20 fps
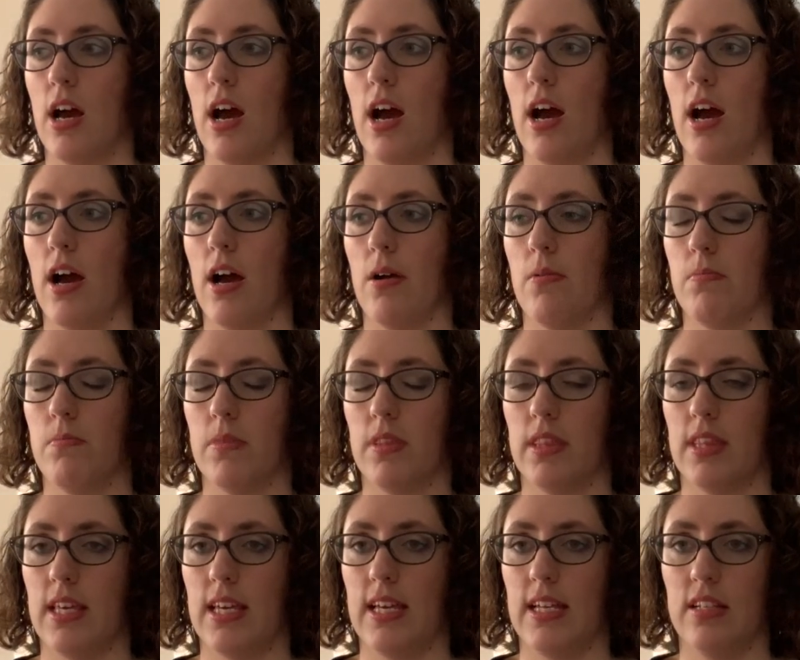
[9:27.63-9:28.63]

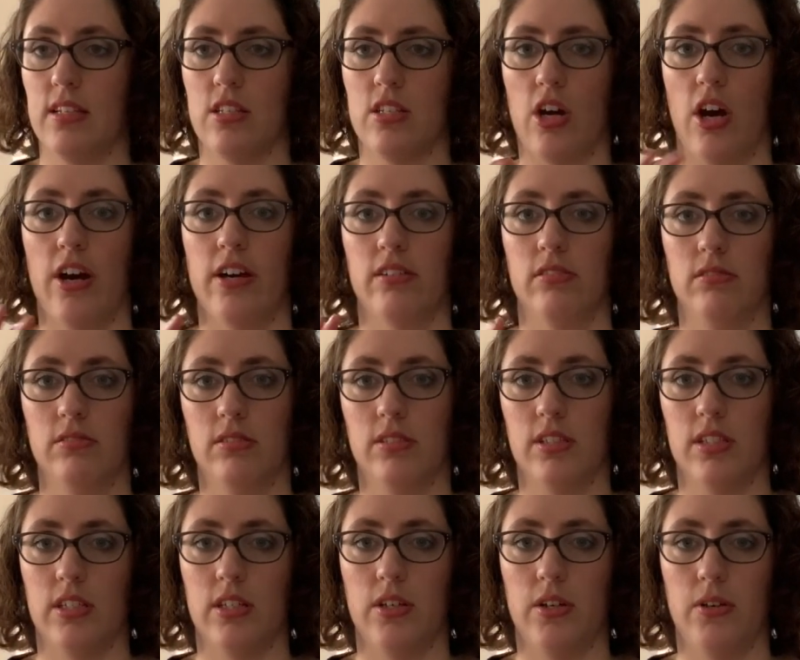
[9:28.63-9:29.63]
the dial
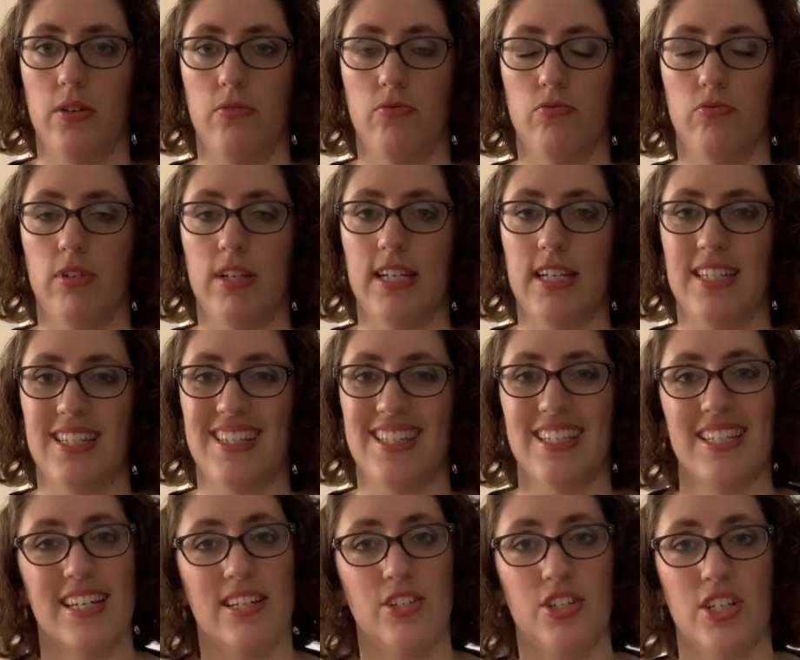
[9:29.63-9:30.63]
to release the
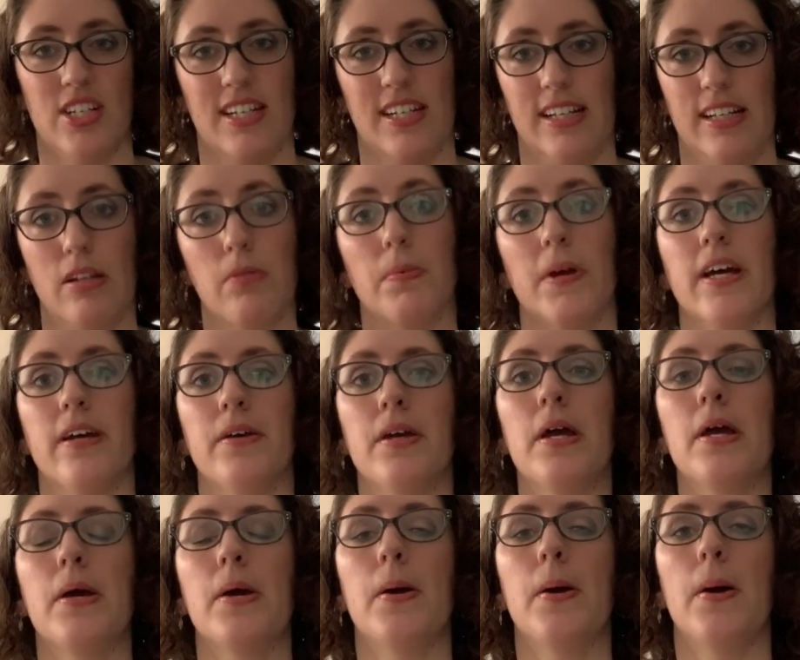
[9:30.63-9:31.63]
tension a little bit.
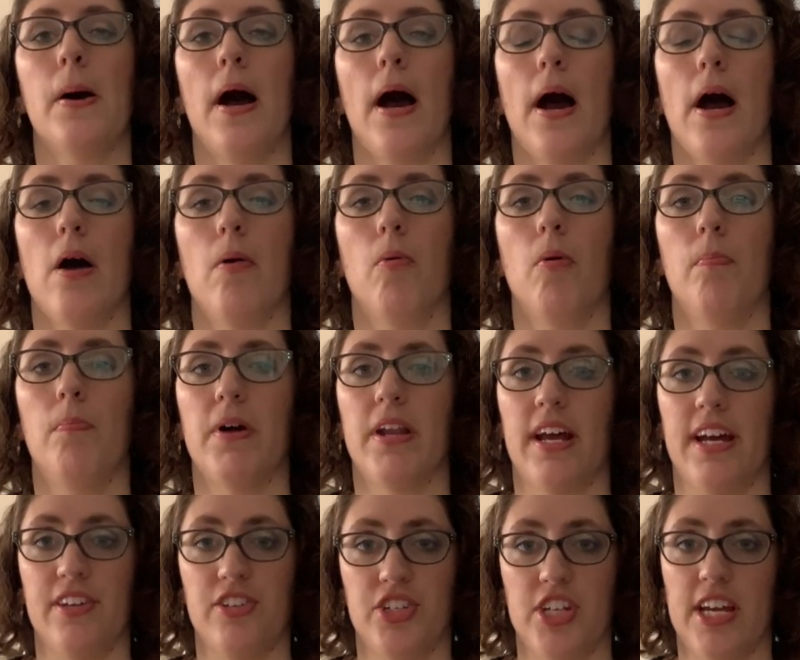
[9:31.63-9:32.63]
But
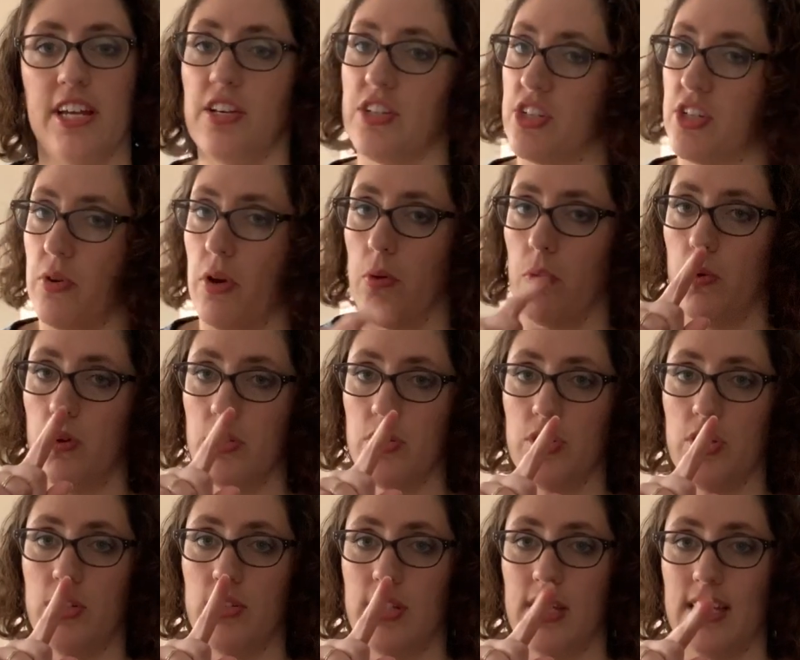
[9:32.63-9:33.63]
I changed, so I
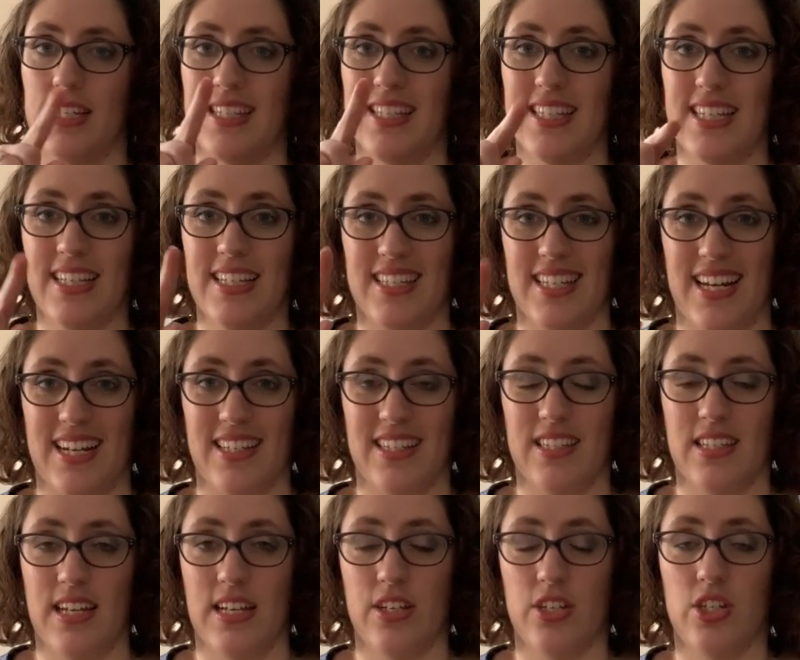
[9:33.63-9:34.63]
was using a zigzag
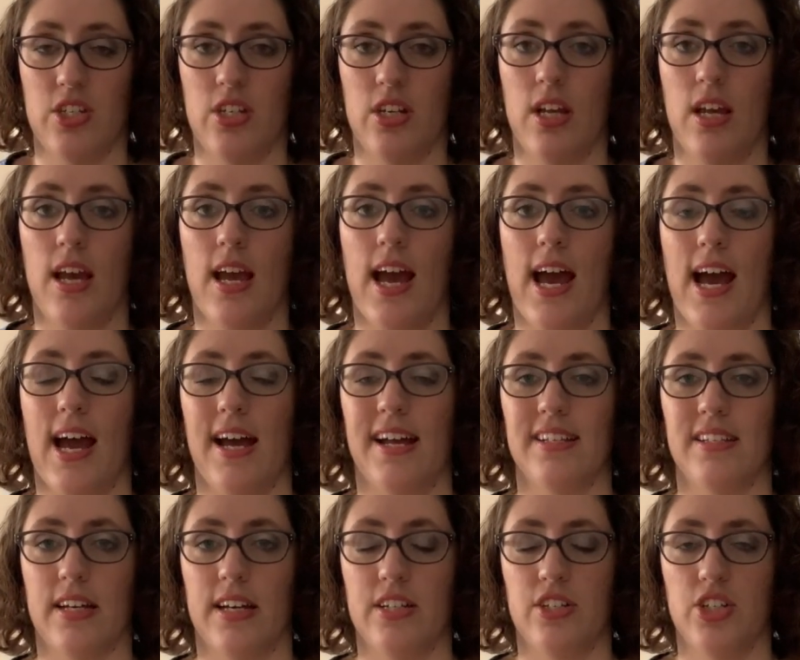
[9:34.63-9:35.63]
stitch,
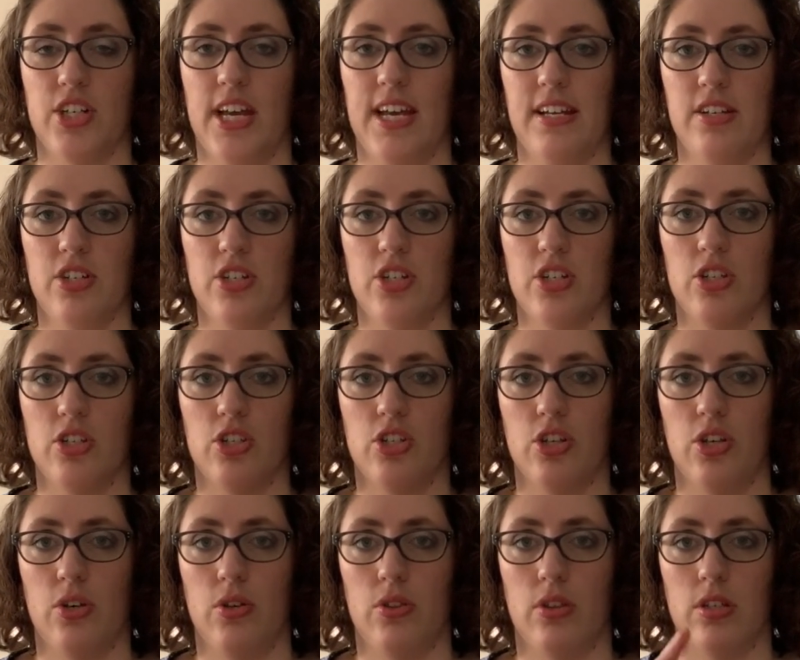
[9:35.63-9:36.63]
and I changed
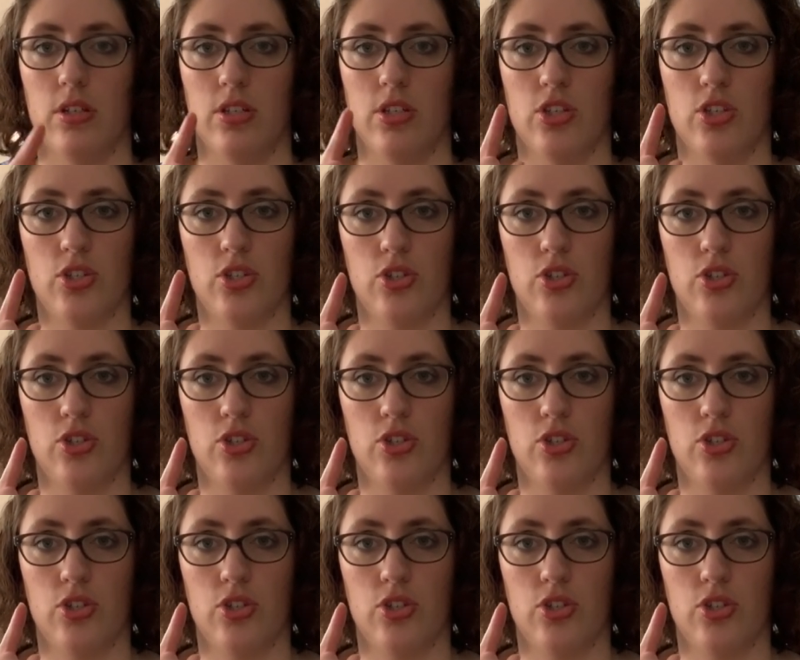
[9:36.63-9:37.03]
to the